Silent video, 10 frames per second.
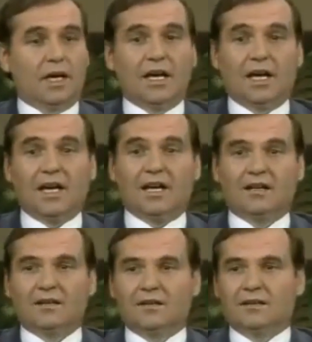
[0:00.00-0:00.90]

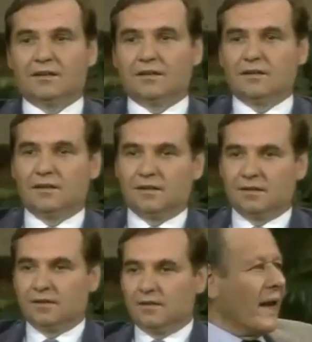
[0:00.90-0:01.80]

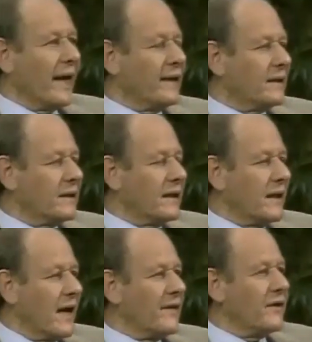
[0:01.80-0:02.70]
Ha-ha! Well, I
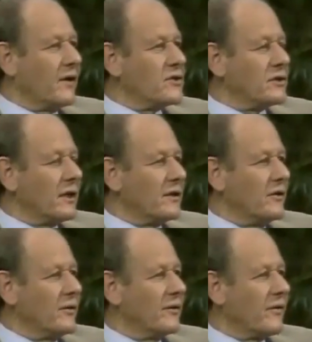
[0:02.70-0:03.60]
deny the notion that
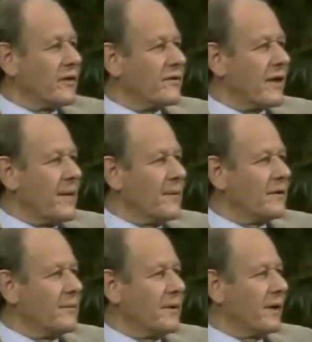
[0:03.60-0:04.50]
the universe came
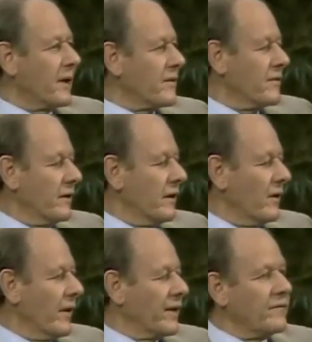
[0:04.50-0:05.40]
into being ex
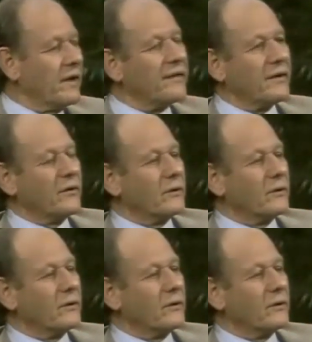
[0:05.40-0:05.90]
nihilo, out of nothing.